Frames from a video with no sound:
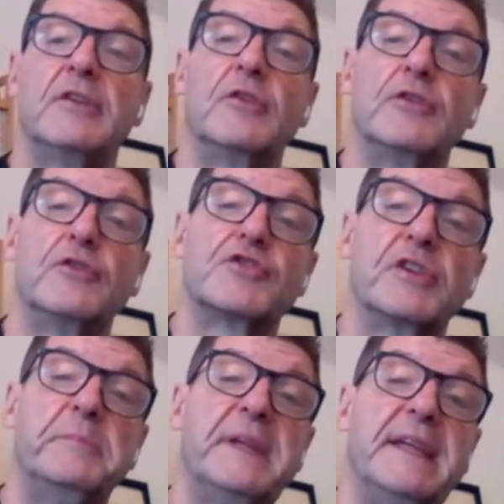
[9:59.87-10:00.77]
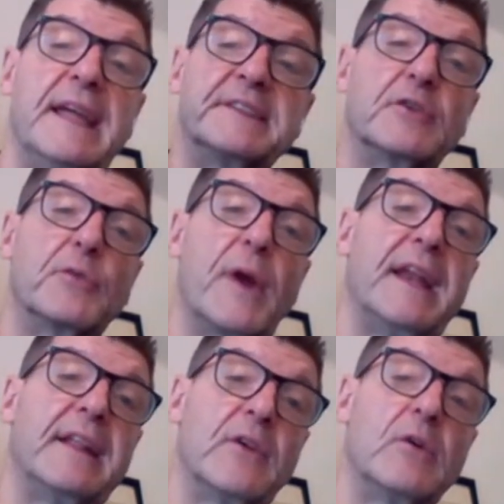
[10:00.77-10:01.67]
you should be
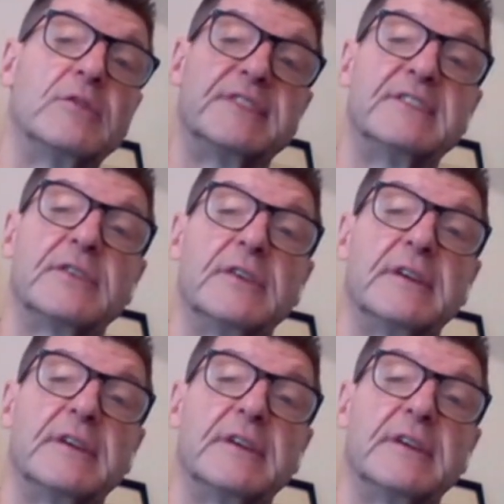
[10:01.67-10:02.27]
integrating those into